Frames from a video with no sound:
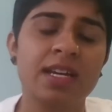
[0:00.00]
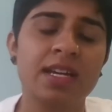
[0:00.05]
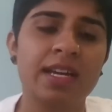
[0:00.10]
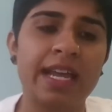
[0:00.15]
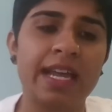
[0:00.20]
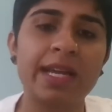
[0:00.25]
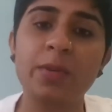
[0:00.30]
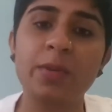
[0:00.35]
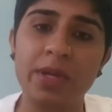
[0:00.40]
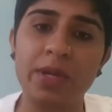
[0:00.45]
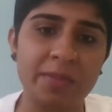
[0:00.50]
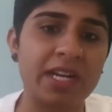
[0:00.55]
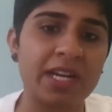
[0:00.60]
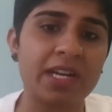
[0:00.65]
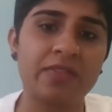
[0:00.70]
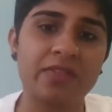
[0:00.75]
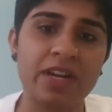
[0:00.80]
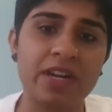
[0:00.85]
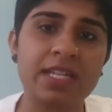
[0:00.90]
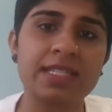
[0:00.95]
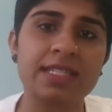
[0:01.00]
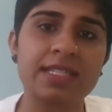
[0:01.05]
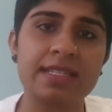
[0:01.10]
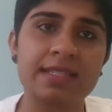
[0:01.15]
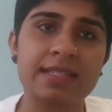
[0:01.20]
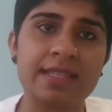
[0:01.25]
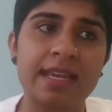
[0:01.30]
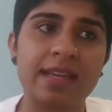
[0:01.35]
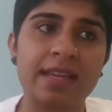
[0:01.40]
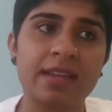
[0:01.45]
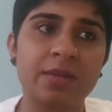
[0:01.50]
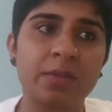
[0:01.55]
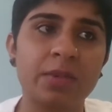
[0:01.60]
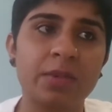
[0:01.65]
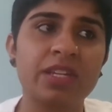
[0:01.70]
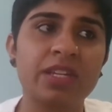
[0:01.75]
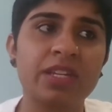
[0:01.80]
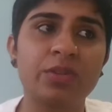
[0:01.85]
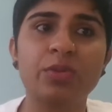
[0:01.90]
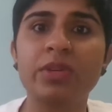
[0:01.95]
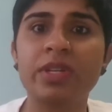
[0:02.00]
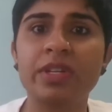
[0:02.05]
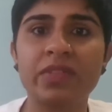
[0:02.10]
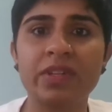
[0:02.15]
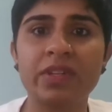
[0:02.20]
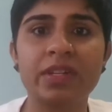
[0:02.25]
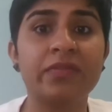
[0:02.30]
Like what Mary Frances said, we do live